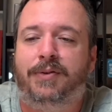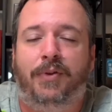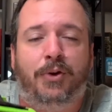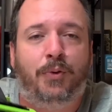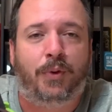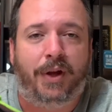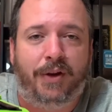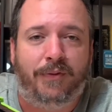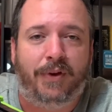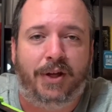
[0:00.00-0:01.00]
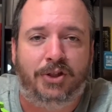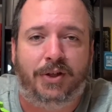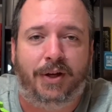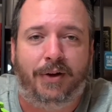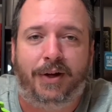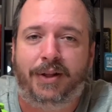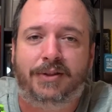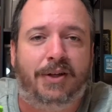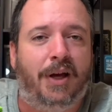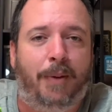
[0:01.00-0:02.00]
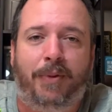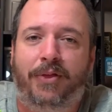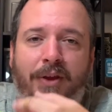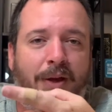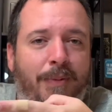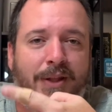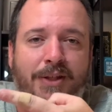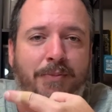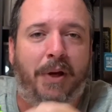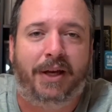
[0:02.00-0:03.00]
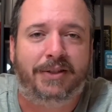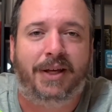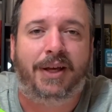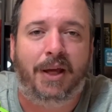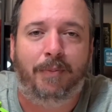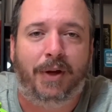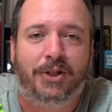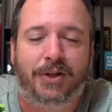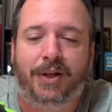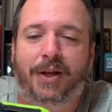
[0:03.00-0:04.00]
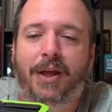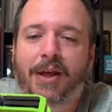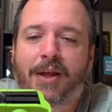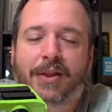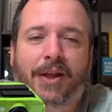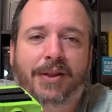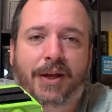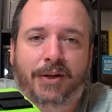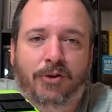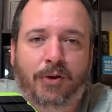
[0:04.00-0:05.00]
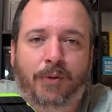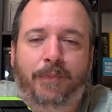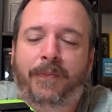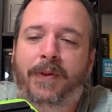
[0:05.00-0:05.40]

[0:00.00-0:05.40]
of the creative engineering. That's a common theme in these bags I keep mentioning that they do.